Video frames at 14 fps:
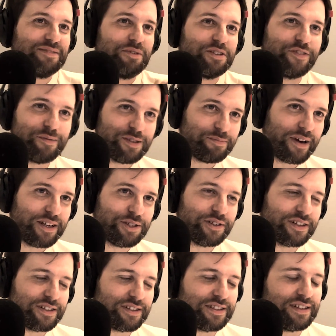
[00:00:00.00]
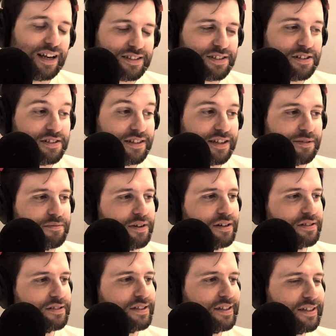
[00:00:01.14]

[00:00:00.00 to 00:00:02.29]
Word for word: most famous Matrix as a surname, I'd say.